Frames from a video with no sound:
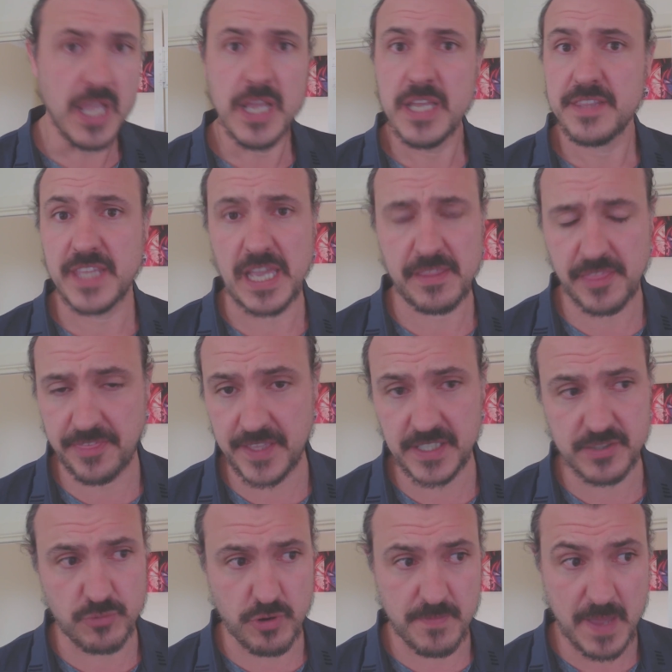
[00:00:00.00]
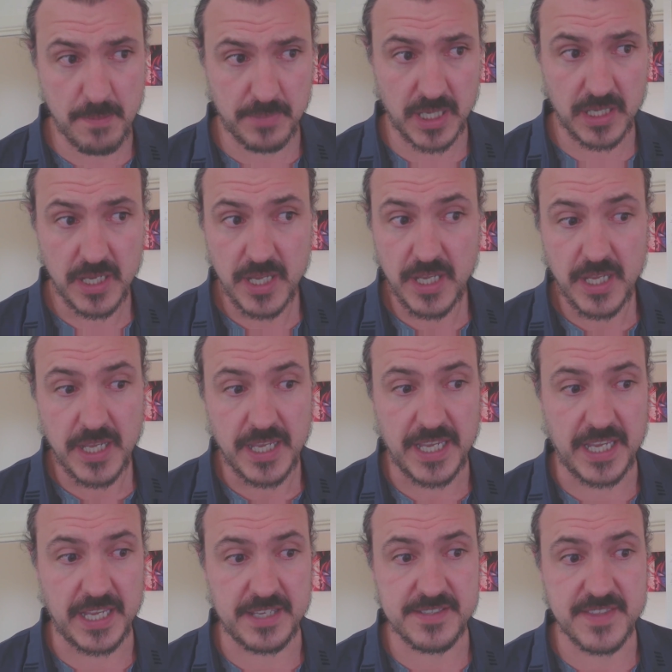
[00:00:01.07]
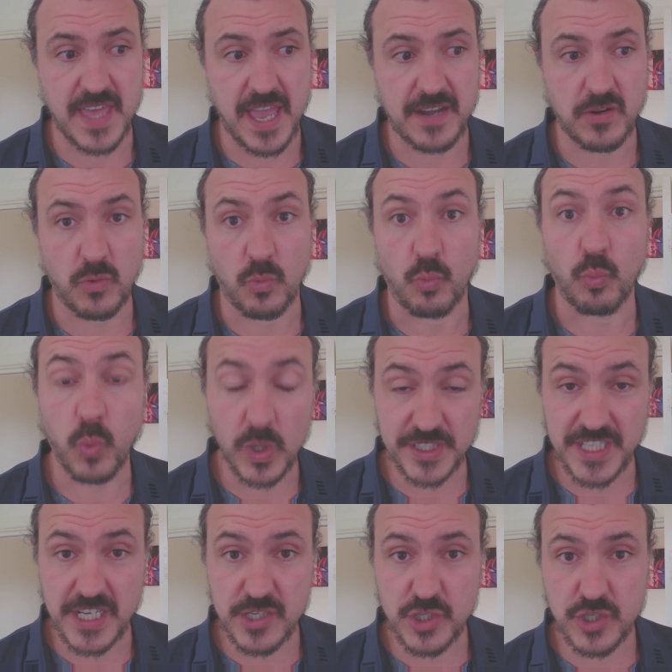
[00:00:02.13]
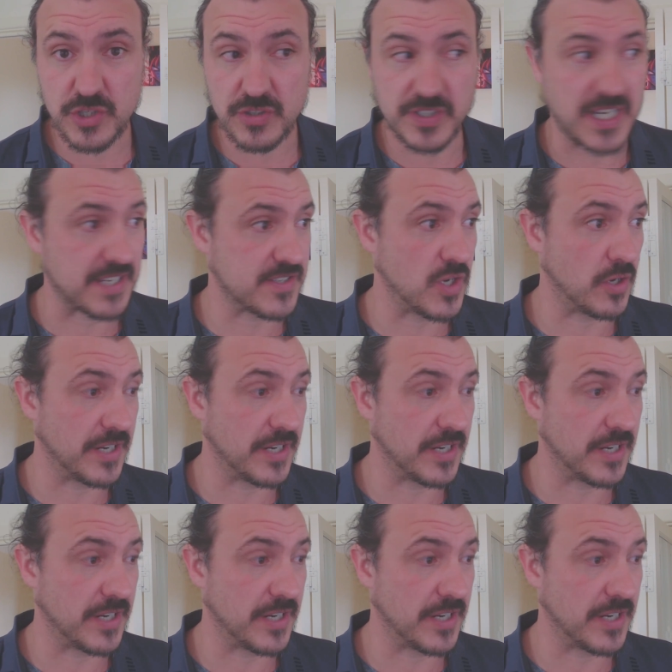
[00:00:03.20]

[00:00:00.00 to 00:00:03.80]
The other thing to remember is that wattage does not